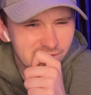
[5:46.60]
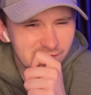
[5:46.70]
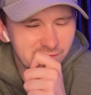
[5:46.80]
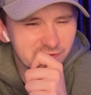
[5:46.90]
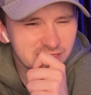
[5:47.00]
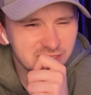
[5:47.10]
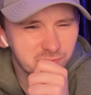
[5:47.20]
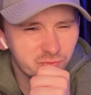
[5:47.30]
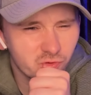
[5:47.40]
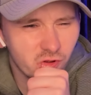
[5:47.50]
You know, this is the
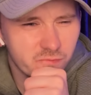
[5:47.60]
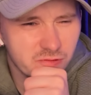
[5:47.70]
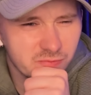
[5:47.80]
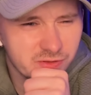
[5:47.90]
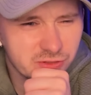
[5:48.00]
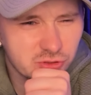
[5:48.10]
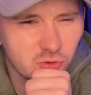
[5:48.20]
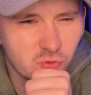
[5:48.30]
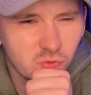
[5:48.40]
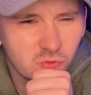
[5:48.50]
problem. Like,
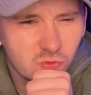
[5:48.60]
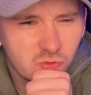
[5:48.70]
so,